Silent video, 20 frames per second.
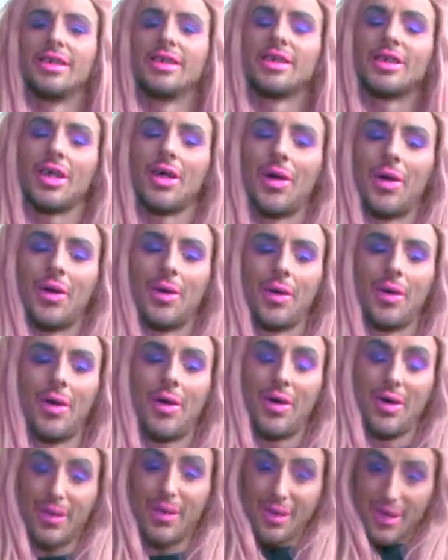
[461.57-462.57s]
So
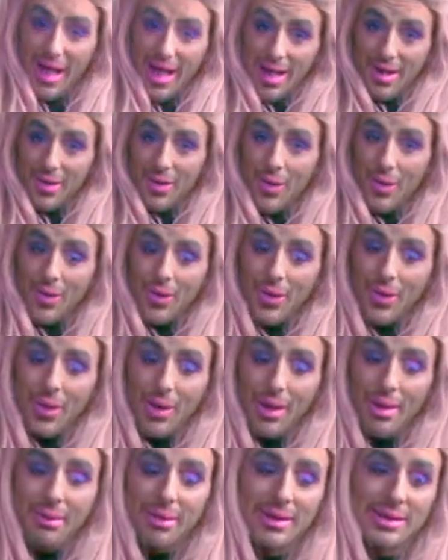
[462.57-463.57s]
on that note,
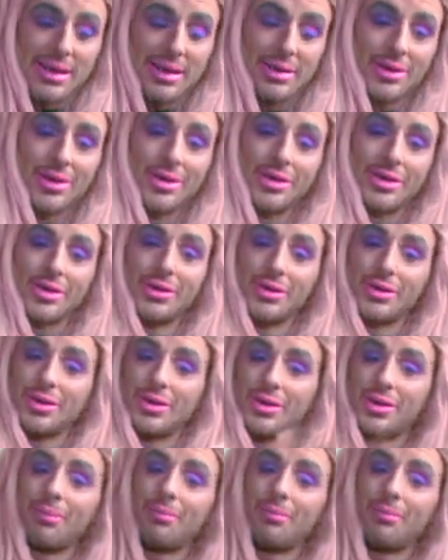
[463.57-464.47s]
I'm gonna tell you to